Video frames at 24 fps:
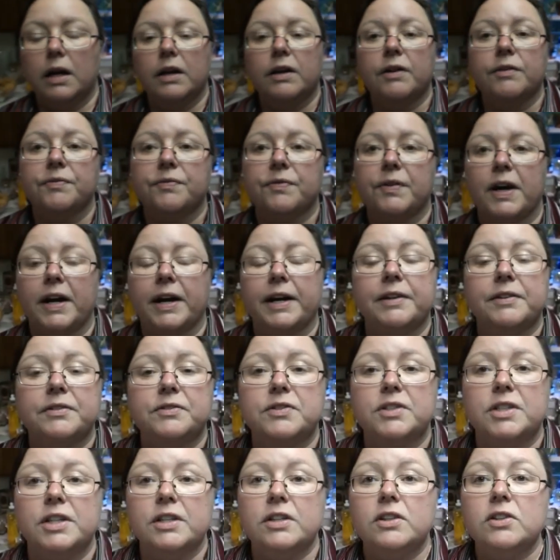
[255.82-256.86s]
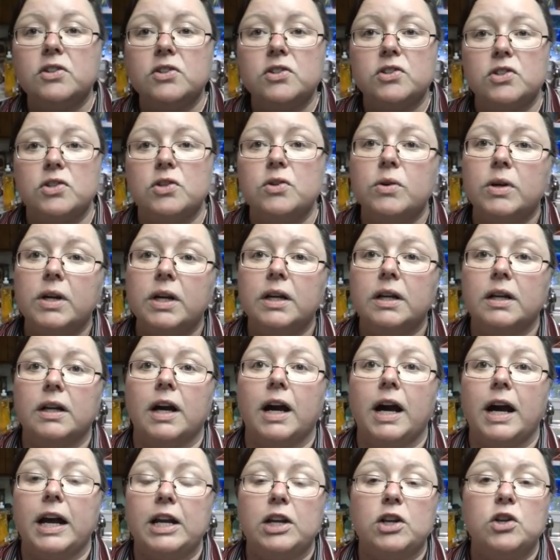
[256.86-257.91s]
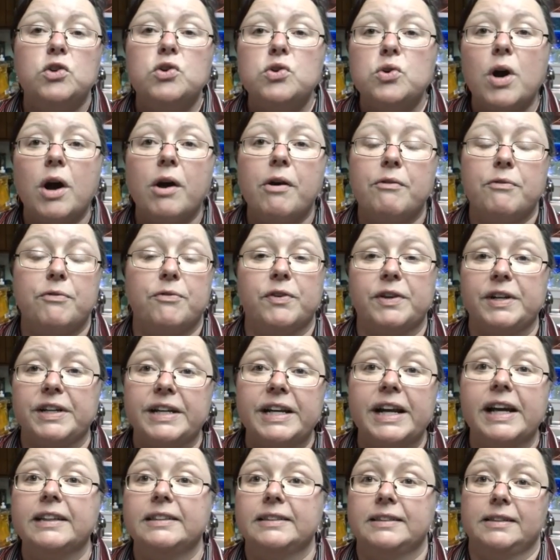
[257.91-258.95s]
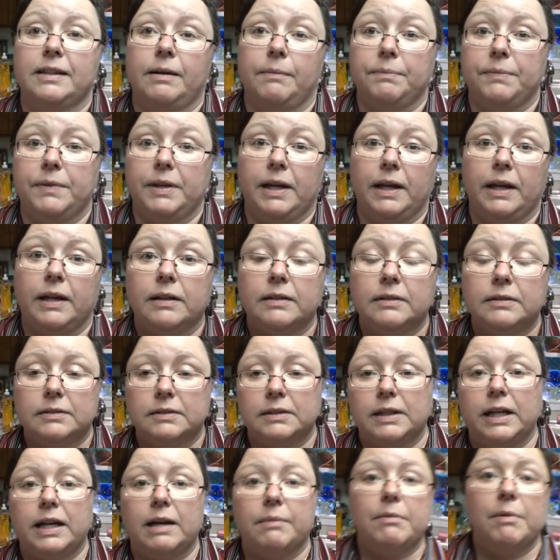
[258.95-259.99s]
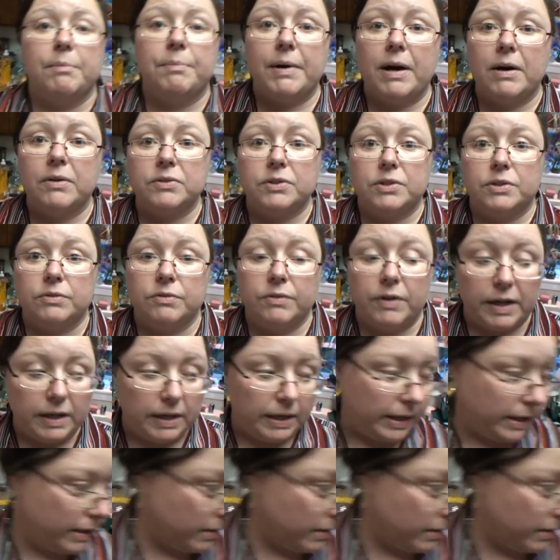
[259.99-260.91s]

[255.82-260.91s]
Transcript: If I didn't do it, I knew I'd forget something. Like I'm about to right